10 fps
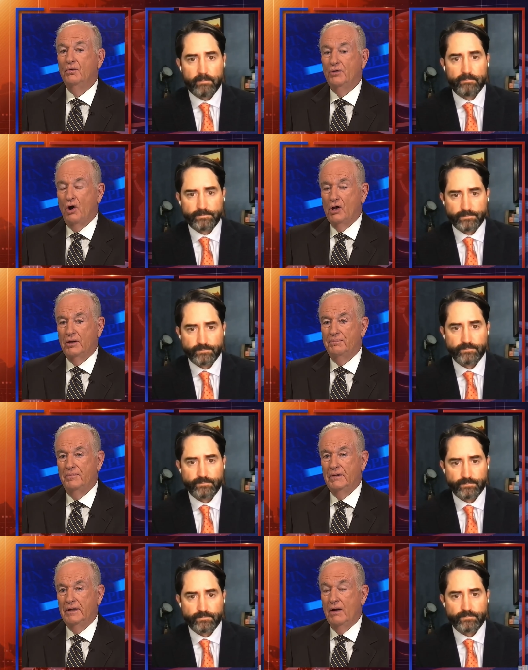Speaker 1: With all the
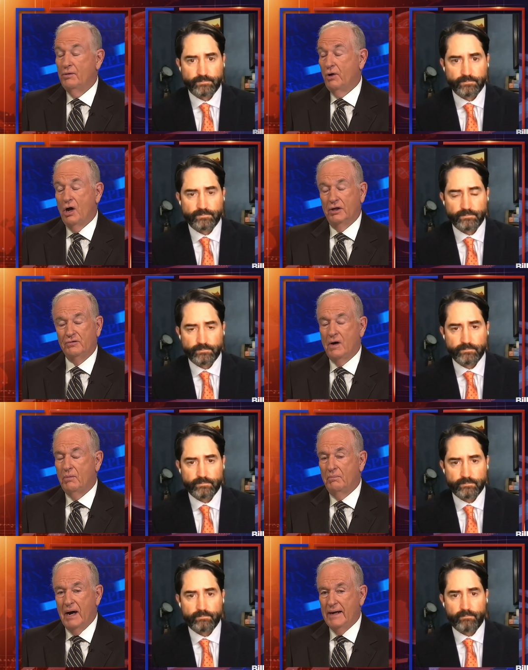yeah, with all the
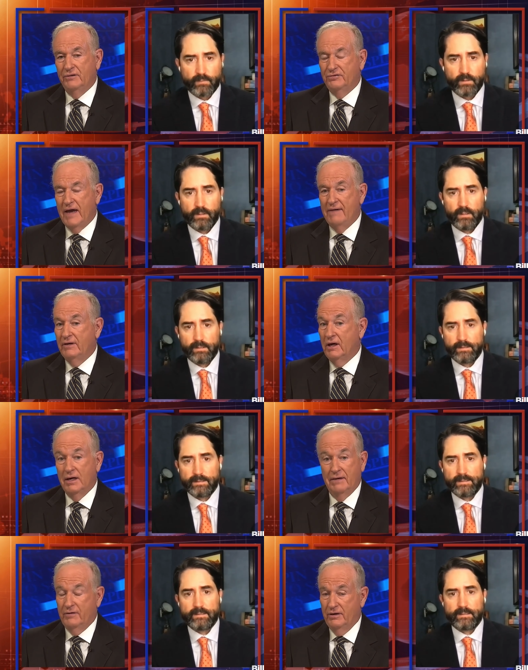trouble Biden's having on
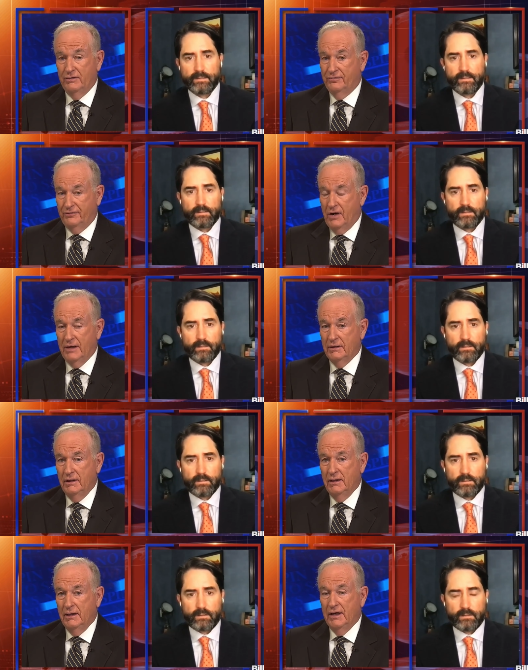every other front,
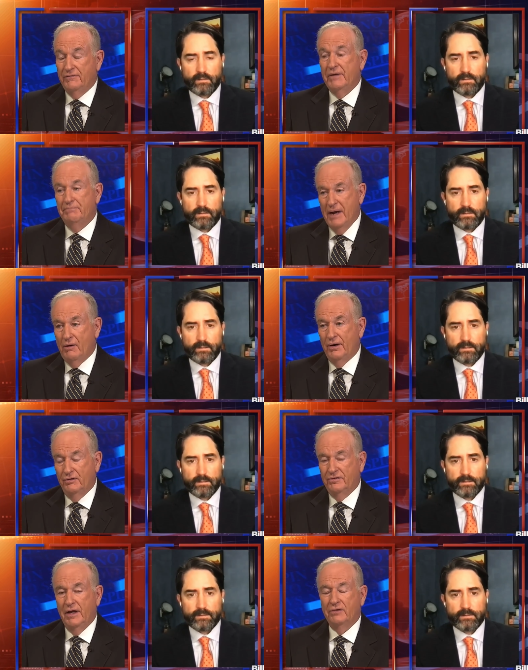if he
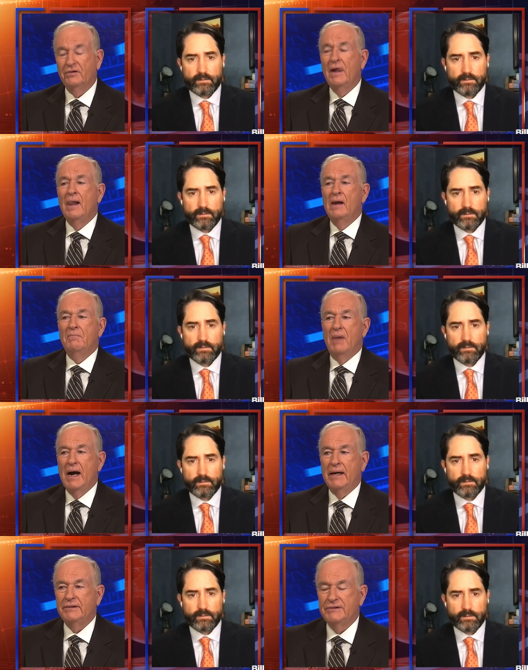buries this, my
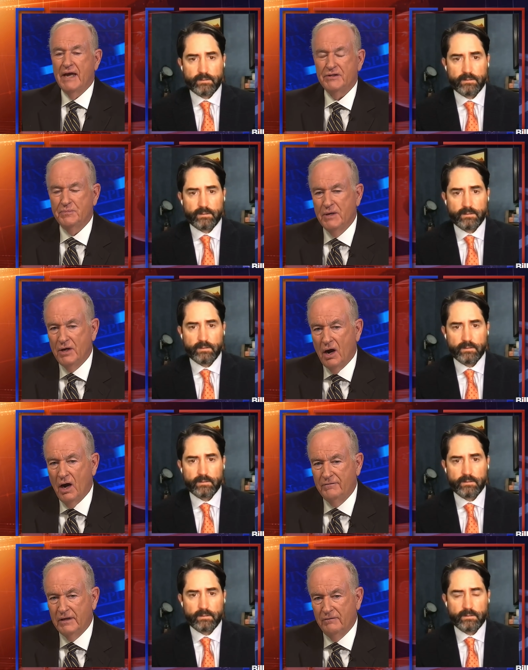assessment
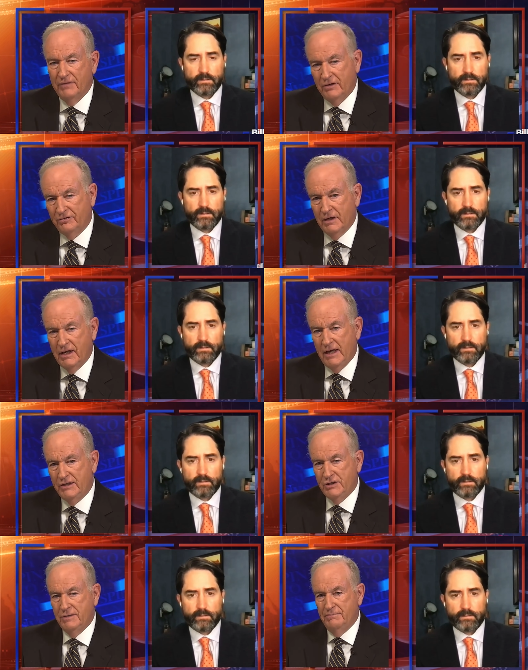of the
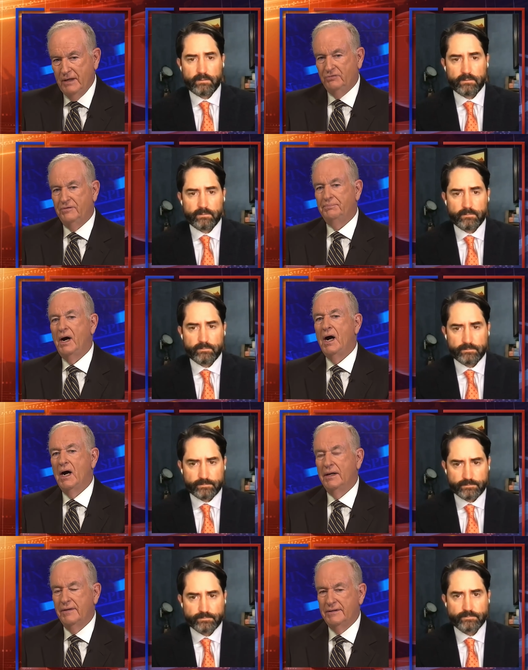investigation, based
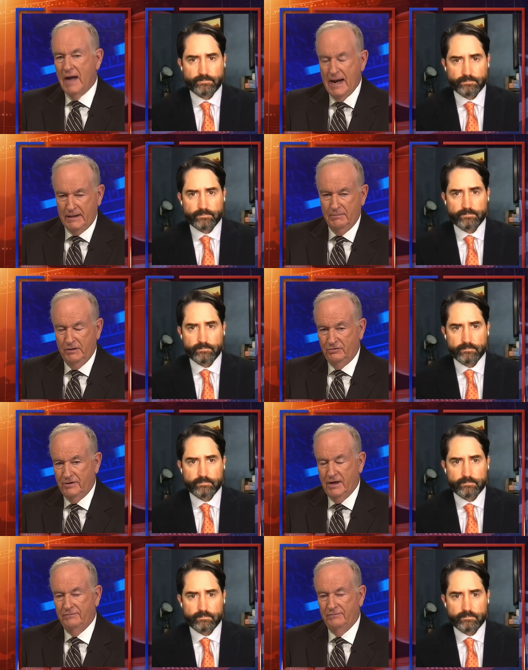upon the documents that I've